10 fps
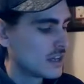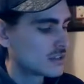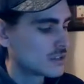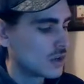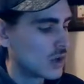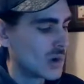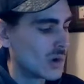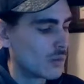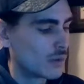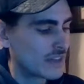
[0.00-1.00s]

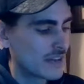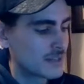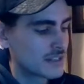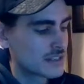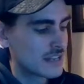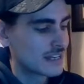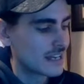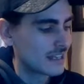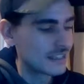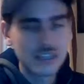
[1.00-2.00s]
So with that being said,
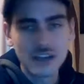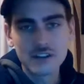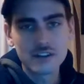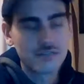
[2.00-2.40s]
I like the under